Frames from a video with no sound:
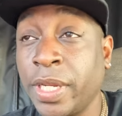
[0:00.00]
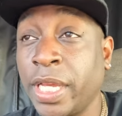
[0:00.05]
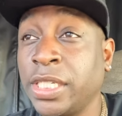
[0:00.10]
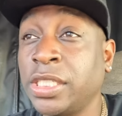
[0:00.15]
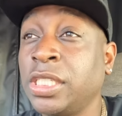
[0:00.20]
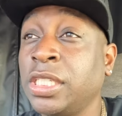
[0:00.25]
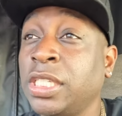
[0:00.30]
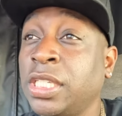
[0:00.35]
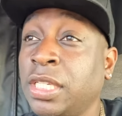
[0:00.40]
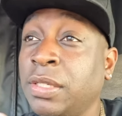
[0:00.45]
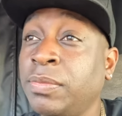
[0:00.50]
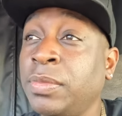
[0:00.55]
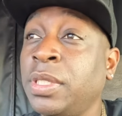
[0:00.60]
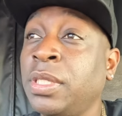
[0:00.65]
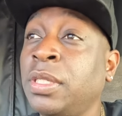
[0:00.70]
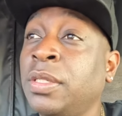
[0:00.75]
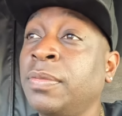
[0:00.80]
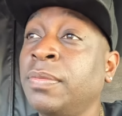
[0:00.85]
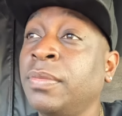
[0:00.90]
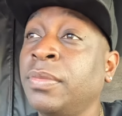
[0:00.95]
That should get
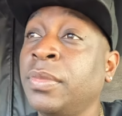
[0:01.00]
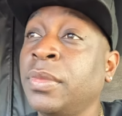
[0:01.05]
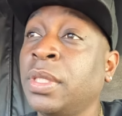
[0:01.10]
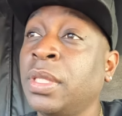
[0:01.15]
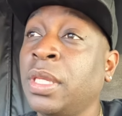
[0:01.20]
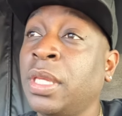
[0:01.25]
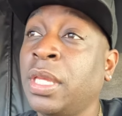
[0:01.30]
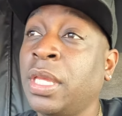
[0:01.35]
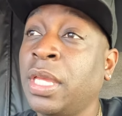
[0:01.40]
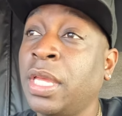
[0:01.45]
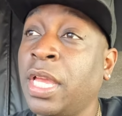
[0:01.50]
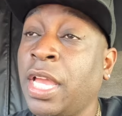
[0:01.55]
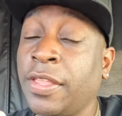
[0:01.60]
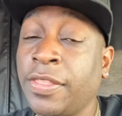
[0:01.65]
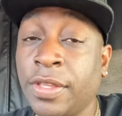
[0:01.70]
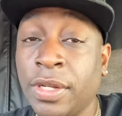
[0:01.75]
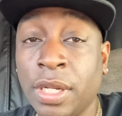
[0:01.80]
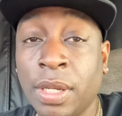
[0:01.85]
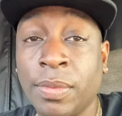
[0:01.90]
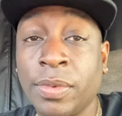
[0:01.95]
me
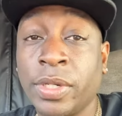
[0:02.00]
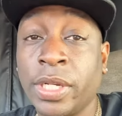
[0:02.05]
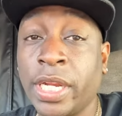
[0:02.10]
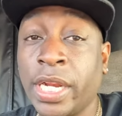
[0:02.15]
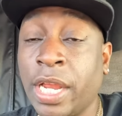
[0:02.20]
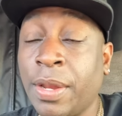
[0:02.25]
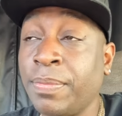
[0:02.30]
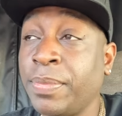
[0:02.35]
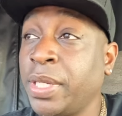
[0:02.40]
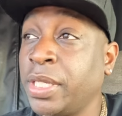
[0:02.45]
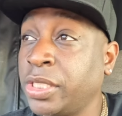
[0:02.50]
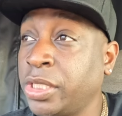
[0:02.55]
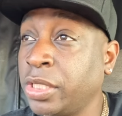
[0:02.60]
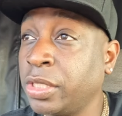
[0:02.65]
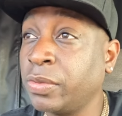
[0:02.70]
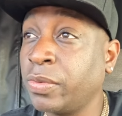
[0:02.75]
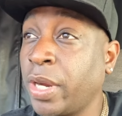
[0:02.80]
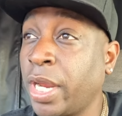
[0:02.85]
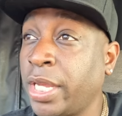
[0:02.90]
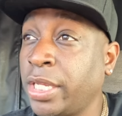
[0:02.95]
at the number that I
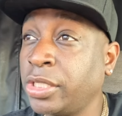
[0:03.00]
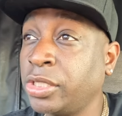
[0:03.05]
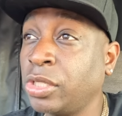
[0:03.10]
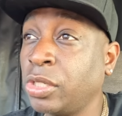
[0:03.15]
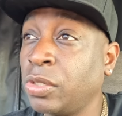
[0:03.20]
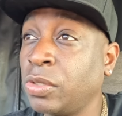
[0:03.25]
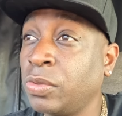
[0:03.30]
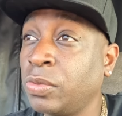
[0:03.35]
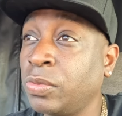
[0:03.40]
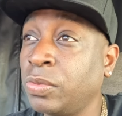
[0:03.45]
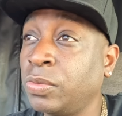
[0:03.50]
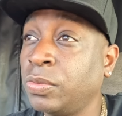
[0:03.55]
mentioned, right? So